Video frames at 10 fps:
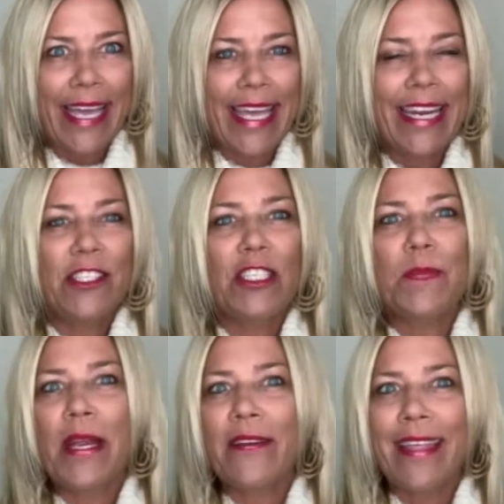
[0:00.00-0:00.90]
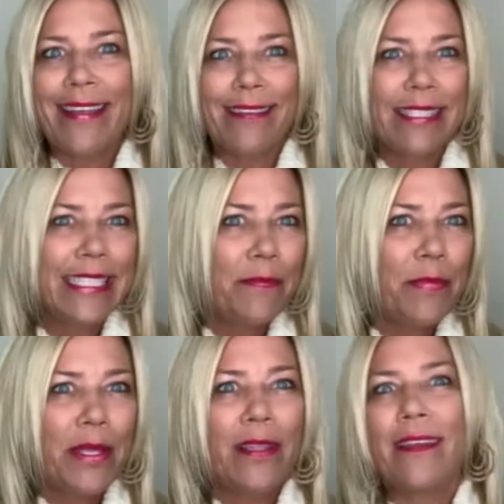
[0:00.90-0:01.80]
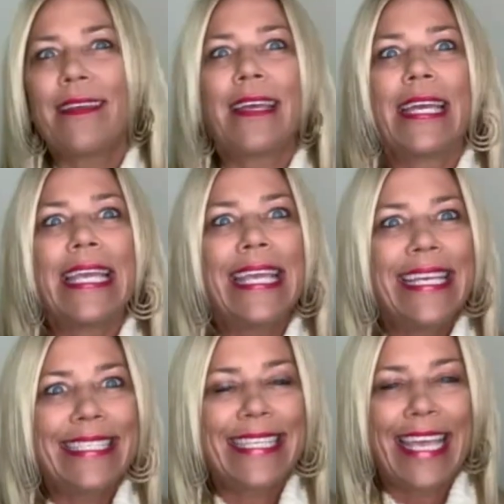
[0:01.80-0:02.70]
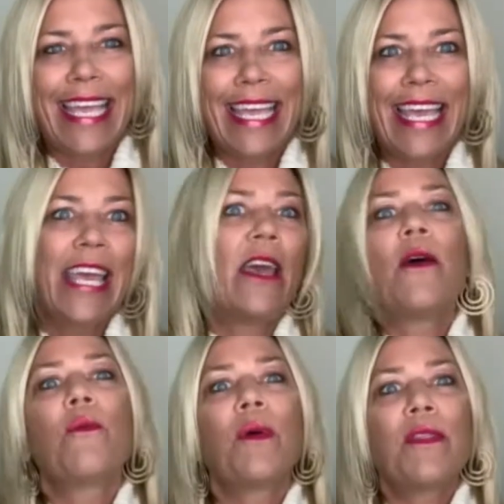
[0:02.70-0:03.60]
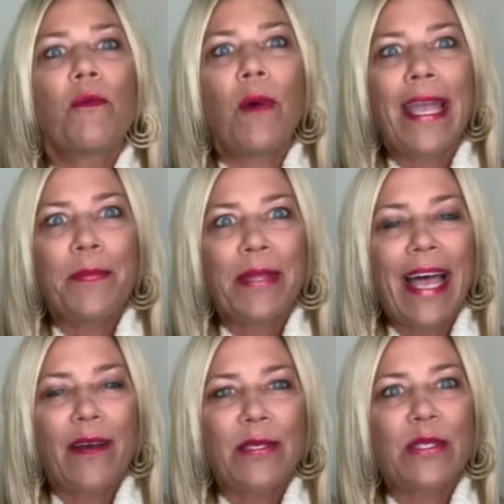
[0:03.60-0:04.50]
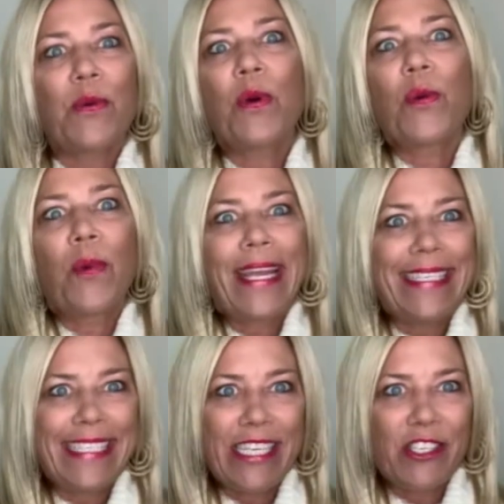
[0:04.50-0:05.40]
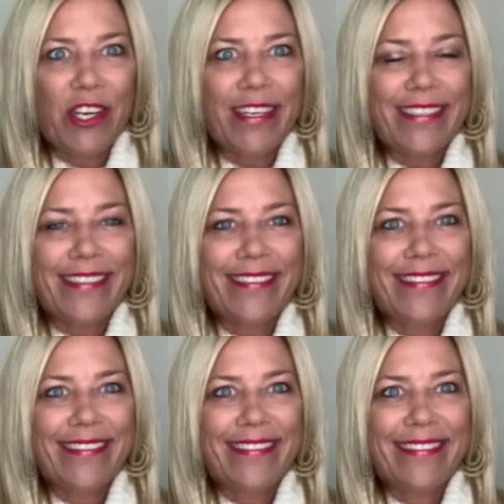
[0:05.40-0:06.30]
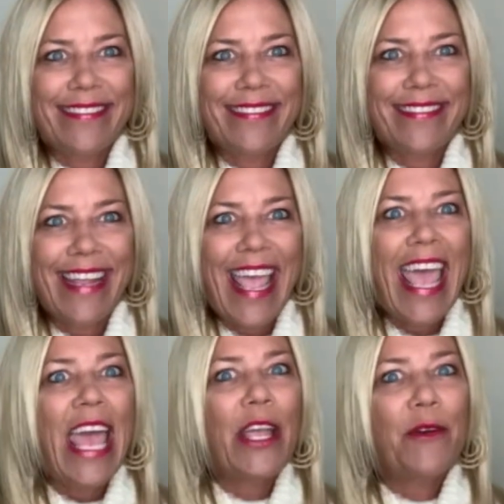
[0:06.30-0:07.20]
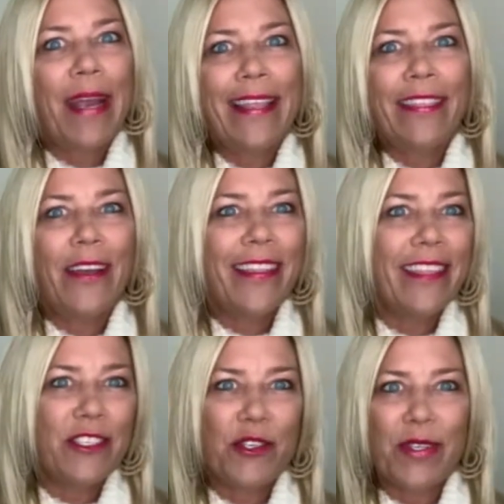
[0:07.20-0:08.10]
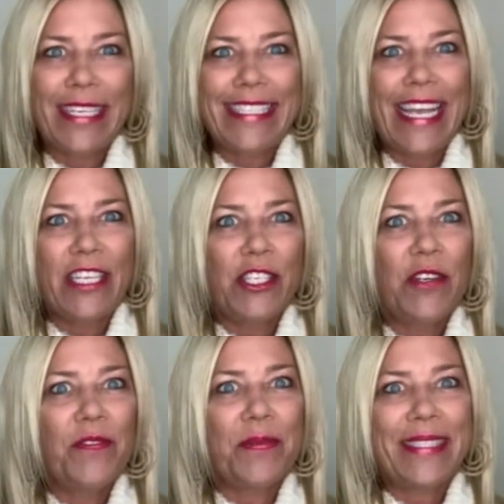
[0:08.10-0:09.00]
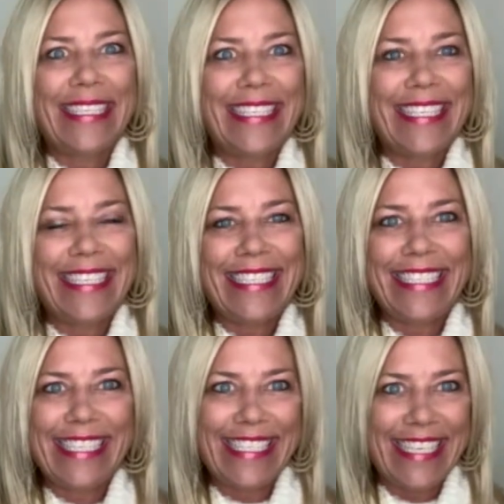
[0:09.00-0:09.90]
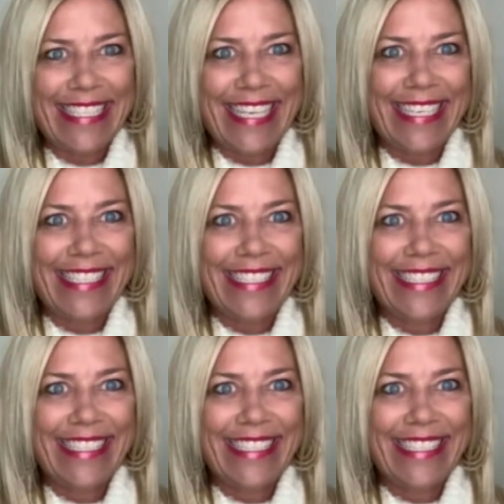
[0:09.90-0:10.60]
And I just paired that simple, easy with a white blouse or white t-shirt. Great look that truly takes you from season to season.